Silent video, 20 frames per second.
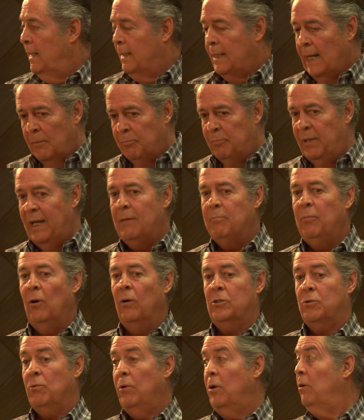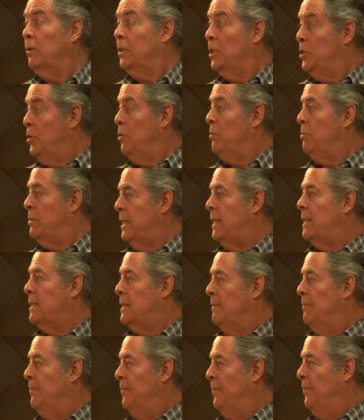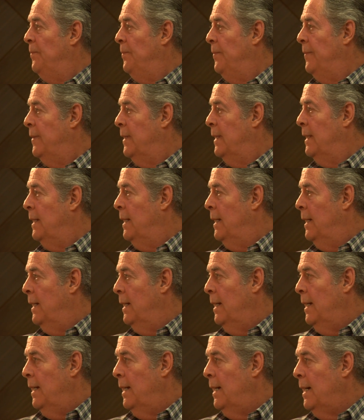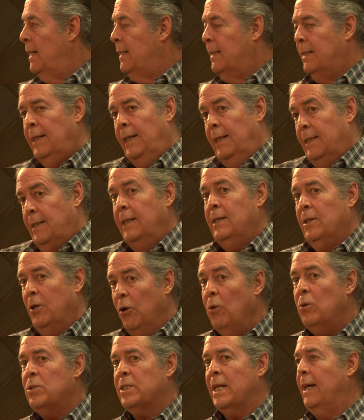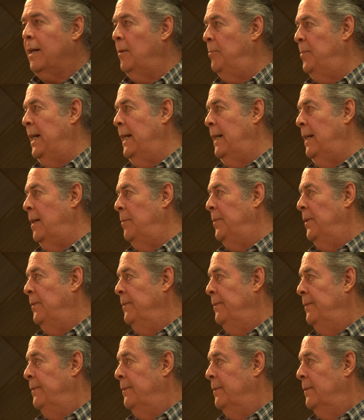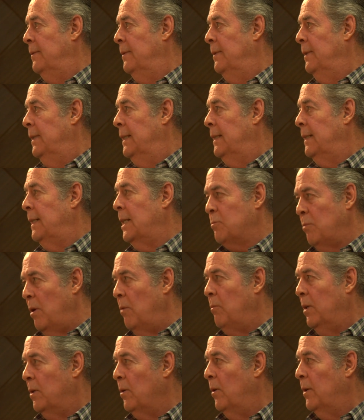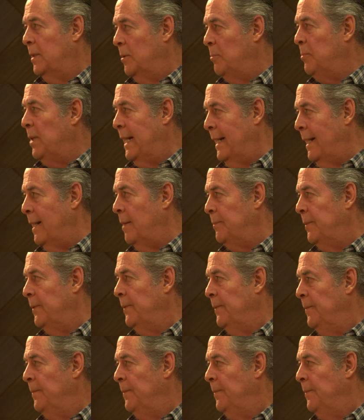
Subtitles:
That big ball is where all the juice is. And it looks like a pineapple. That's why we call it a pineapple.